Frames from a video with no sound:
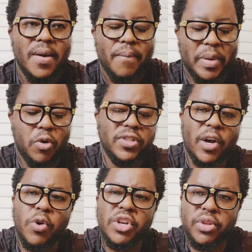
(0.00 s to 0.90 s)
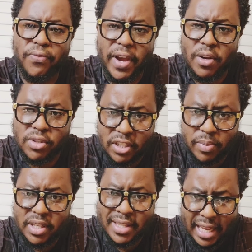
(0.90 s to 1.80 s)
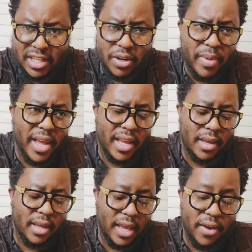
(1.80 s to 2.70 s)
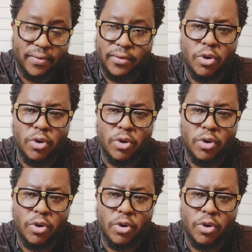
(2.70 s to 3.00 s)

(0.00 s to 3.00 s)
Because according to the final statement that Jeremiah gave,